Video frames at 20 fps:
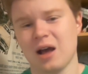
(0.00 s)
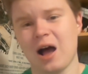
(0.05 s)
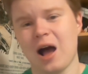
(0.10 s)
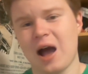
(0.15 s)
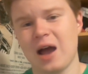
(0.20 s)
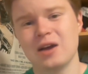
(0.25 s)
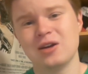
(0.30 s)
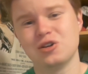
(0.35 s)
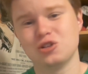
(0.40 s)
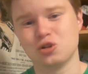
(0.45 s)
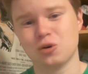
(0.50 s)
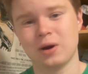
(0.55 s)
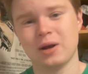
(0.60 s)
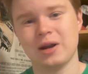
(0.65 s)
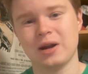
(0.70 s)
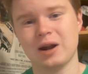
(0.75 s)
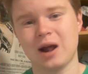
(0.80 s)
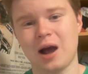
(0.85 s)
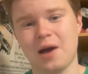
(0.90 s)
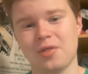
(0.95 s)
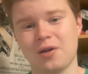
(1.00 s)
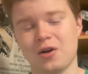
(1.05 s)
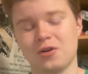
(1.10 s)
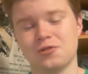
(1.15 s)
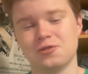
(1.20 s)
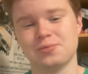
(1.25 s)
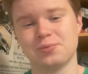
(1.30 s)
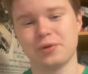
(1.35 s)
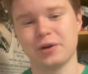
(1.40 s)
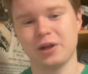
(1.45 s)
I enjoyed it. I thought it
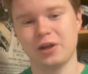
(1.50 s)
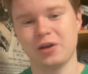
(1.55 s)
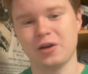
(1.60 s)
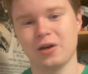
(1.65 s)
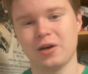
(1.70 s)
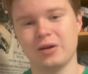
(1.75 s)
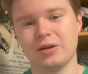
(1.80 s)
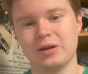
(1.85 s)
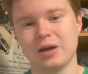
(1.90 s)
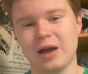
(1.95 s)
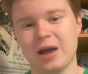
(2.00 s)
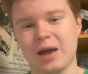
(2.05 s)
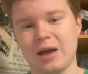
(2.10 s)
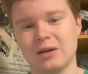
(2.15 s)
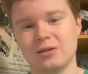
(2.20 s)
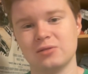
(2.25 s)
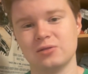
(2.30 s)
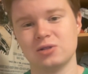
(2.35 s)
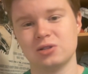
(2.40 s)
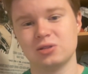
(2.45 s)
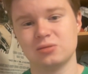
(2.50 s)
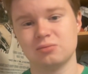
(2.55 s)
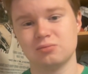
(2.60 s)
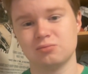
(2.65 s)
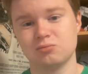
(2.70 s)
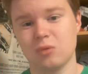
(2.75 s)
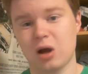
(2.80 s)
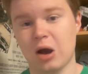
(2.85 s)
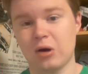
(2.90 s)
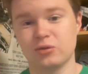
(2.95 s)
was pretty good, and
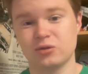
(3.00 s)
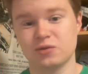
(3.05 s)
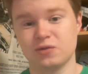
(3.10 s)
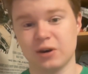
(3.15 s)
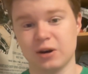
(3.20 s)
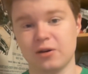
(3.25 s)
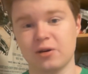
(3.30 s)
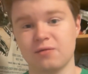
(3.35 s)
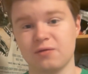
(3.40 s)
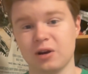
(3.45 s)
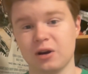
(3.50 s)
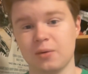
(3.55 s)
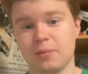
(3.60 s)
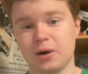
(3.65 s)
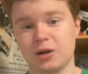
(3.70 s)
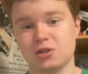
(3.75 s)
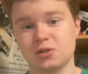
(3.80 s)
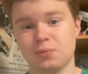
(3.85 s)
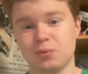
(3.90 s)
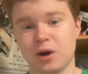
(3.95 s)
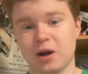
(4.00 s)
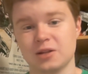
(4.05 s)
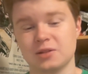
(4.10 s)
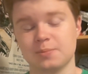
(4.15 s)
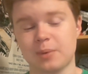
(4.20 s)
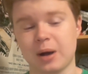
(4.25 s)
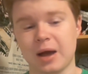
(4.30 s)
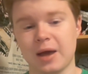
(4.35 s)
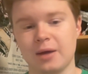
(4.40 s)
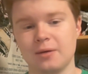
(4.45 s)
I was very, very much surprised
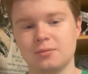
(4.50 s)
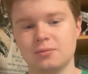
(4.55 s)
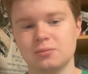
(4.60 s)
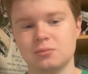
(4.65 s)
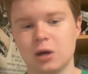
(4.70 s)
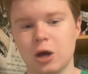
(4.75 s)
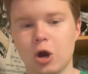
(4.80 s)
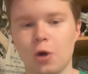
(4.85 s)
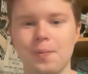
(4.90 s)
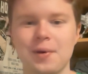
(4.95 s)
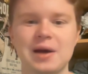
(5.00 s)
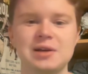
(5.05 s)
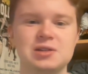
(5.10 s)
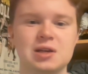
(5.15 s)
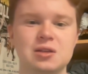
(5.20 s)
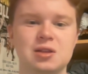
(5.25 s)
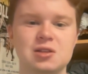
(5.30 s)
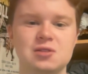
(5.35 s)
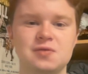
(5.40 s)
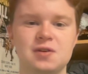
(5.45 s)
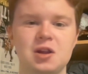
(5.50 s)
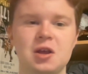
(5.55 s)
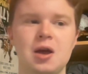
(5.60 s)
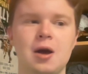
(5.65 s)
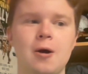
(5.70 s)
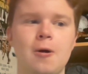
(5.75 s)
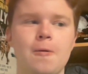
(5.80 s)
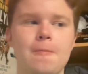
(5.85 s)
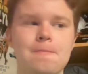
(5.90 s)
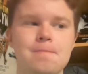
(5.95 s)
by it. I hope you guys like this
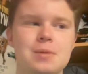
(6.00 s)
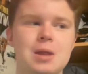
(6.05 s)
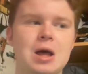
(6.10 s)
video.